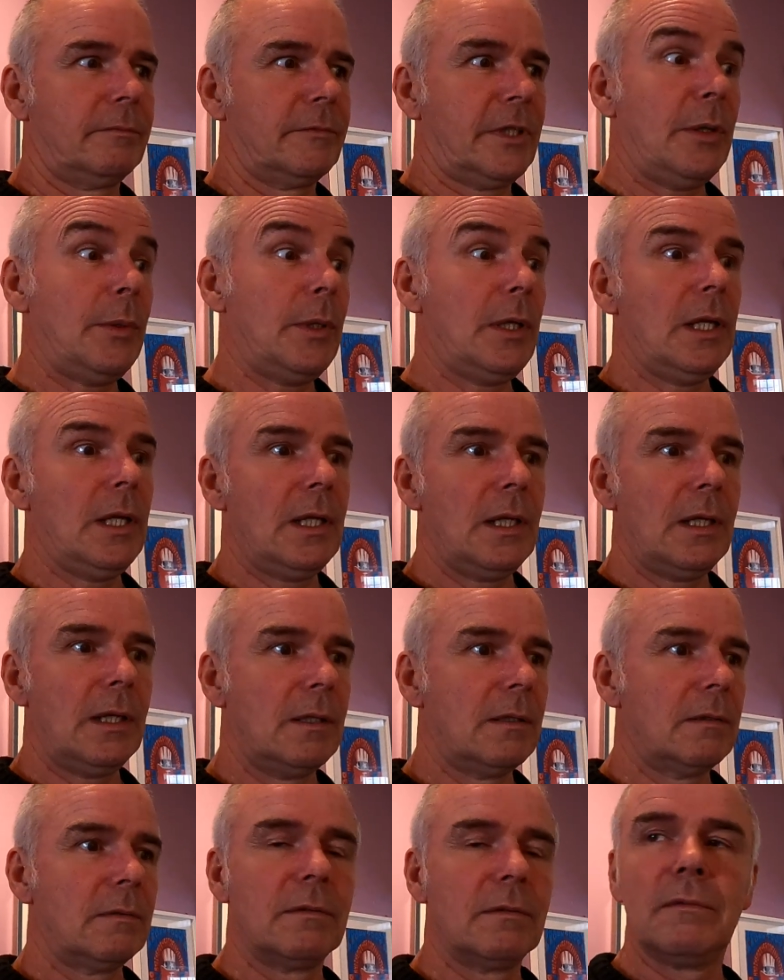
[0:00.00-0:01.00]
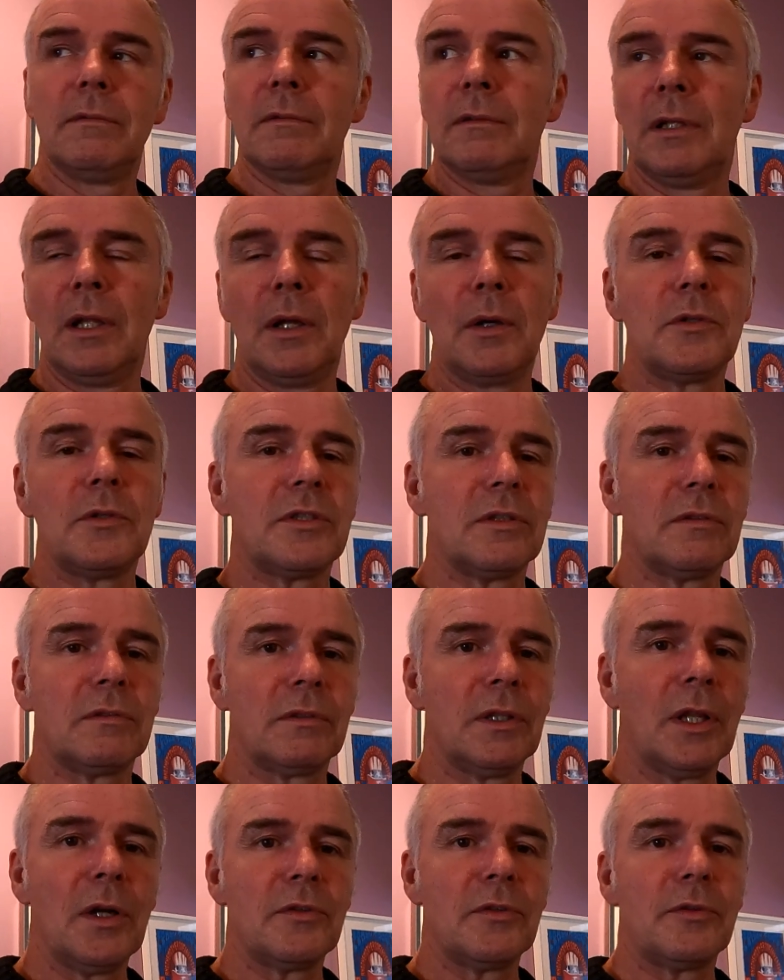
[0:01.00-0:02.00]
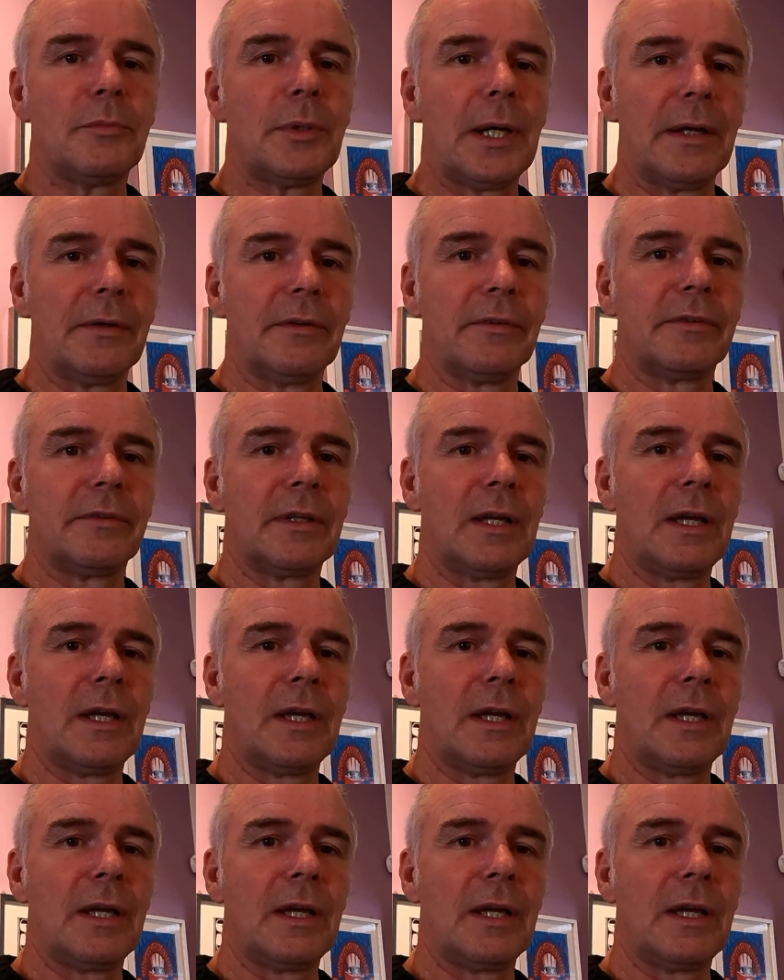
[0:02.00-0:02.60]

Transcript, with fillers: QED, loads of loads of brands,